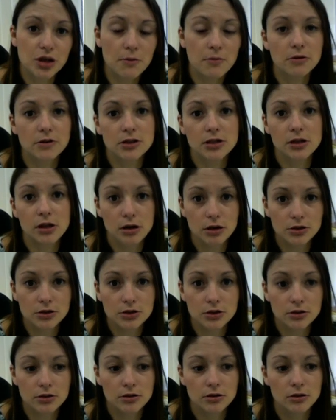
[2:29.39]
number is
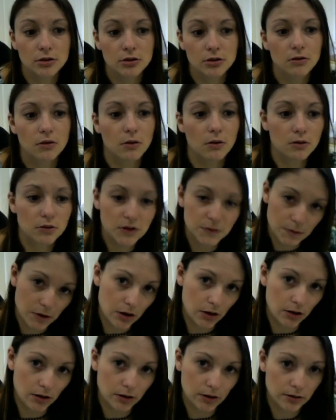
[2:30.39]
larger or
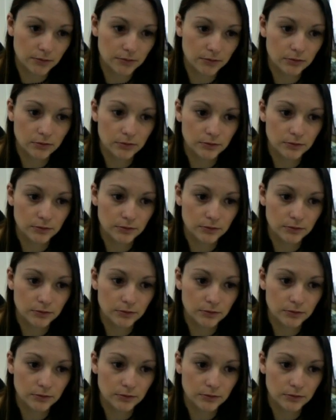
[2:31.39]
smaller.